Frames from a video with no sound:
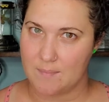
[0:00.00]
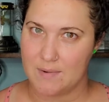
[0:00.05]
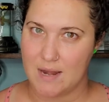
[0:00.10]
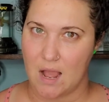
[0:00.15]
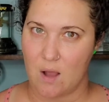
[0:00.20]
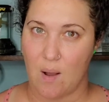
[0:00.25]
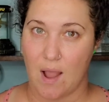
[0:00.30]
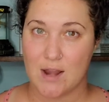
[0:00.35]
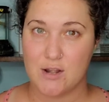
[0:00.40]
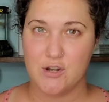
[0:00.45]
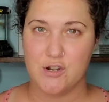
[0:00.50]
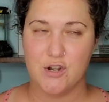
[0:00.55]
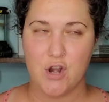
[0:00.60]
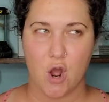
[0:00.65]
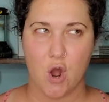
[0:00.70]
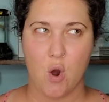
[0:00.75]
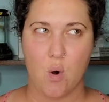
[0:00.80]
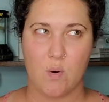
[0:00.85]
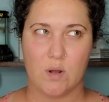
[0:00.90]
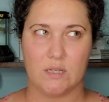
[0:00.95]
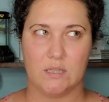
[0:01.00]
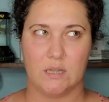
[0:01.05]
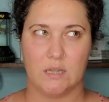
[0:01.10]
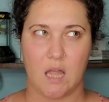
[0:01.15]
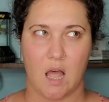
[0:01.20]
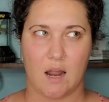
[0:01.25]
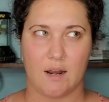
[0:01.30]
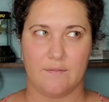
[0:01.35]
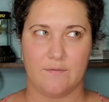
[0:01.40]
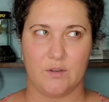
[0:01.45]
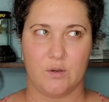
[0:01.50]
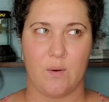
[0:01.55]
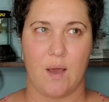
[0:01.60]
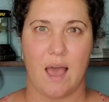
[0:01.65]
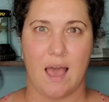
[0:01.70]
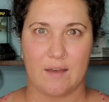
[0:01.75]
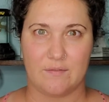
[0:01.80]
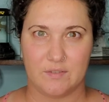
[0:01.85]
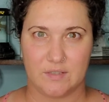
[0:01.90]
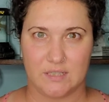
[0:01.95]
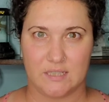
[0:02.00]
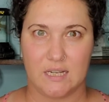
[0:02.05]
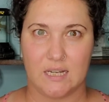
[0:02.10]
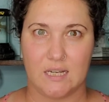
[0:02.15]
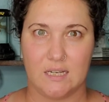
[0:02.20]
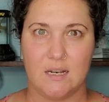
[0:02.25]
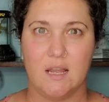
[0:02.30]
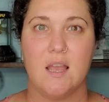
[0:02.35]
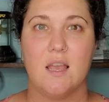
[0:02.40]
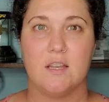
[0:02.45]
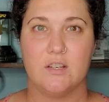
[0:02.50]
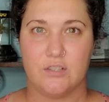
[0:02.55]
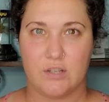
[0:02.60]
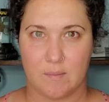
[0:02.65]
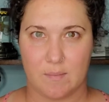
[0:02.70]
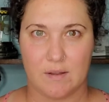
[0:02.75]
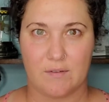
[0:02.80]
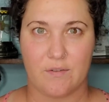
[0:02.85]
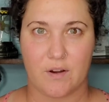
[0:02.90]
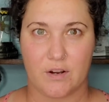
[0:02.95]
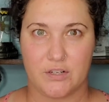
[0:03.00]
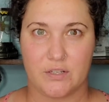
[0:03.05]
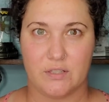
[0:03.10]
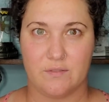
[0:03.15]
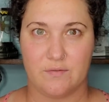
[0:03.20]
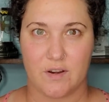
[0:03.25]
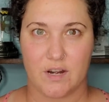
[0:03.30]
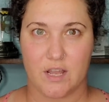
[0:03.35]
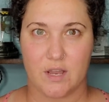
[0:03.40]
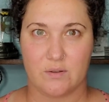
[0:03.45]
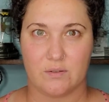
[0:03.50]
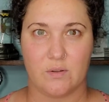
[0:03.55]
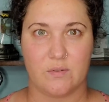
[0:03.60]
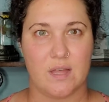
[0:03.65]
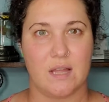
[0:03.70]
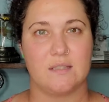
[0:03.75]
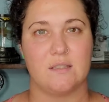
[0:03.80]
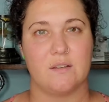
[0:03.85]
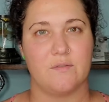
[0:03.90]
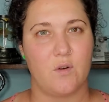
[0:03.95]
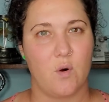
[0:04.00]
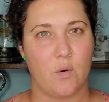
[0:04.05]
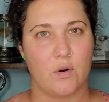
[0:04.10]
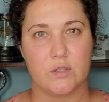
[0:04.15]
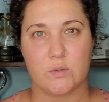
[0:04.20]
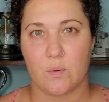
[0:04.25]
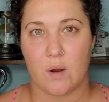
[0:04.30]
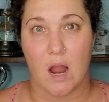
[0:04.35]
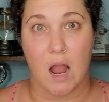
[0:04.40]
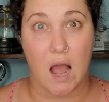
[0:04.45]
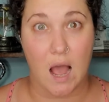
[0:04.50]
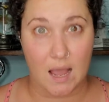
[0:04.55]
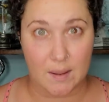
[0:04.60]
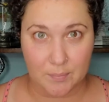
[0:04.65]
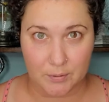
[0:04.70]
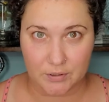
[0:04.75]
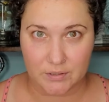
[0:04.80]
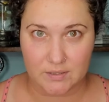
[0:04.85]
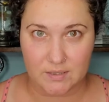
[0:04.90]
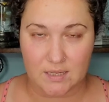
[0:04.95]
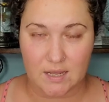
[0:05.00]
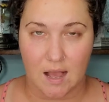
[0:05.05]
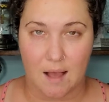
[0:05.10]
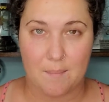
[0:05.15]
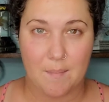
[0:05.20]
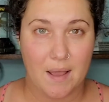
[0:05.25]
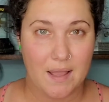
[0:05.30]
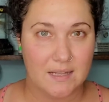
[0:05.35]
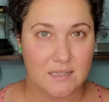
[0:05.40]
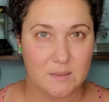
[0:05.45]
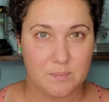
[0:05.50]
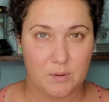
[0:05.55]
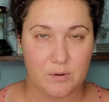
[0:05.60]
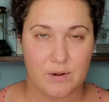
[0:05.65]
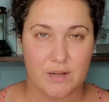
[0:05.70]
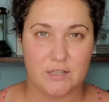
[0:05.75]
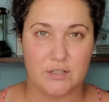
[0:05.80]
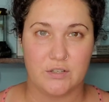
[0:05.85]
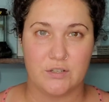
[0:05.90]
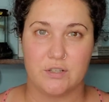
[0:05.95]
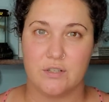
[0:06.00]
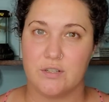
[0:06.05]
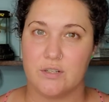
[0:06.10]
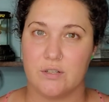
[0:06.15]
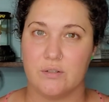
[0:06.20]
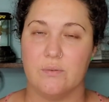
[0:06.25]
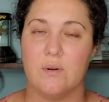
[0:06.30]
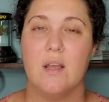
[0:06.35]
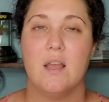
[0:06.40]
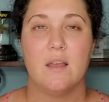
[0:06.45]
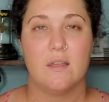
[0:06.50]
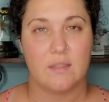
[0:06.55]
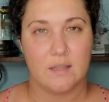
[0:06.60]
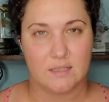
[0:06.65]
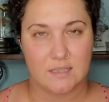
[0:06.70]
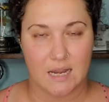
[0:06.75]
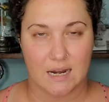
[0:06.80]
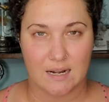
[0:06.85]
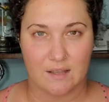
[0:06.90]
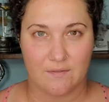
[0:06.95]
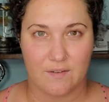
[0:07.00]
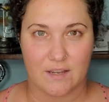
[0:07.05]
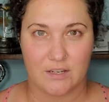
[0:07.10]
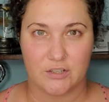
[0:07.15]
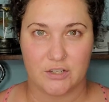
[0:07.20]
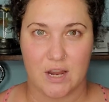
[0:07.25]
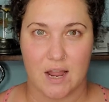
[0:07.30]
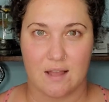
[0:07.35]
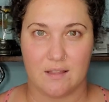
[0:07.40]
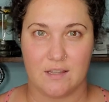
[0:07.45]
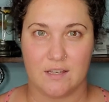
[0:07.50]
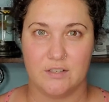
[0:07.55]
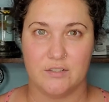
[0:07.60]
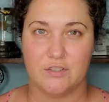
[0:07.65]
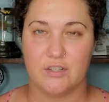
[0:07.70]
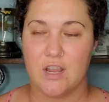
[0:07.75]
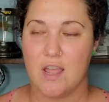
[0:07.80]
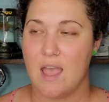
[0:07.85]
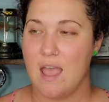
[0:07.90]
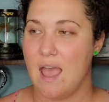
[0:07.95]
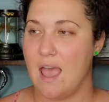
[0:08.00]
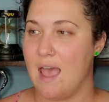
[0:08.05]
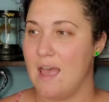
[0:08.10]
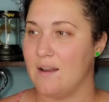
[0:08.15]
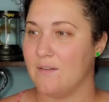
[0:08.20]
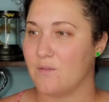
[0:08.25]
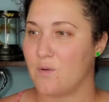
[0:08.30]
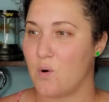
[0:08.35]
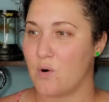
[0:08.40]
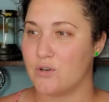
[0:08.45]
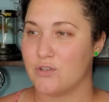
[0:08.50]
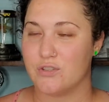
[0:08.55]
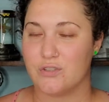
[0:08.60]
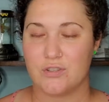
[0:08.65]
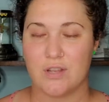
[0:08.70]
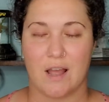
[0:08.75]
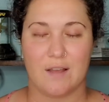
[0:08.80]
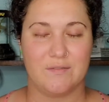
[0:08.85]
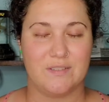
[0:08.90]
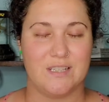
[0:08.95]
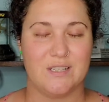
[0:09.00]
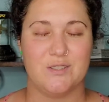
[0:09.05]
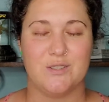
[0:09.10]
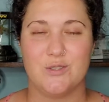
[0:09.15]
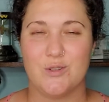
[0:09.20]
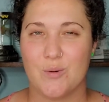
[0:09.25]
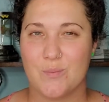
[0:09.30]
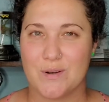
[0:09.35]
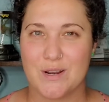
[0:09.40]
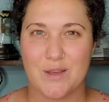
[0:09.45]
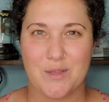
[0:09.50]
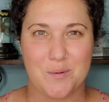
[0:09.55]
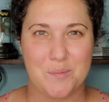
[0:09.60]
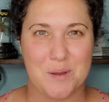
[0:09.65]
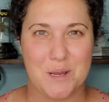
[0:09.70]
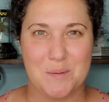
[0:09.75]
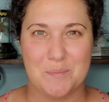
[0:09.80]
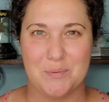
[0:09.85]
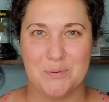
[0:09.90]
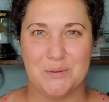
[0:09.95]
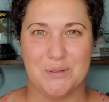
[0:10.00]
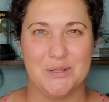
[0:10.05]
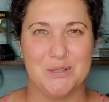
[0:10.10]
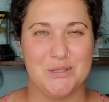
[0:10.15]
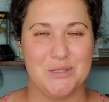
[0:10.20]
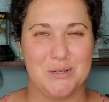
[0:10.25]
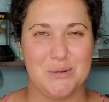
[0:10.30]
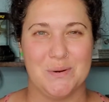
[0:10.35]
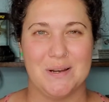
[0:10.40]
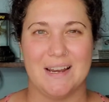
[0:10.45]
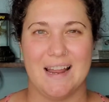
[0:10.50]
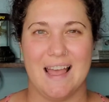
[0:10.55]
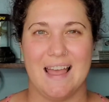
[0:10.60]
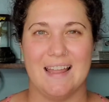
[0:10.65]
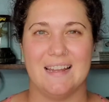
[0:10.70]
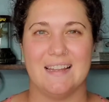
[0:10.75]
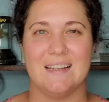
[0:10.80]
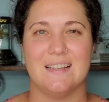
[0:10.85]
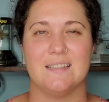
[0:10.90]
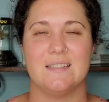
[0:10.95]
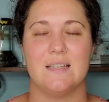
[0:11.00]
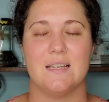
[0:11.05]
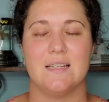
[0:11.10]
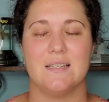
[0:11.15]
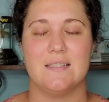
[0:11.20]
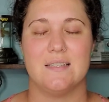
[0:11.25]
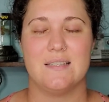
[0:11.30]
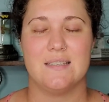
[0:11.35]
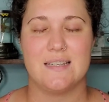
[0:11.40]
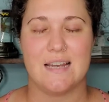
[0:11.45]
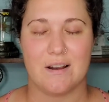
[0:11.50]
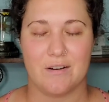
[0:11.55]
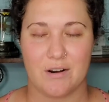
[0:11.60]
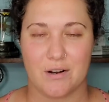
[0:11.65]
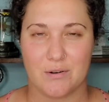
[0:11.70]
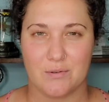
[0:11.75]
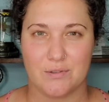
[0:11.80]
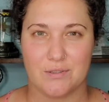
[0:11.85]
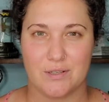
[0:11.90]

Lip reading: Now, I know a lot of you have seen Jaime French's video, so that's of course where I personally got my inspiration to do the tiny face challenge. And of course, I've seen so many other people do it and it is hysterical.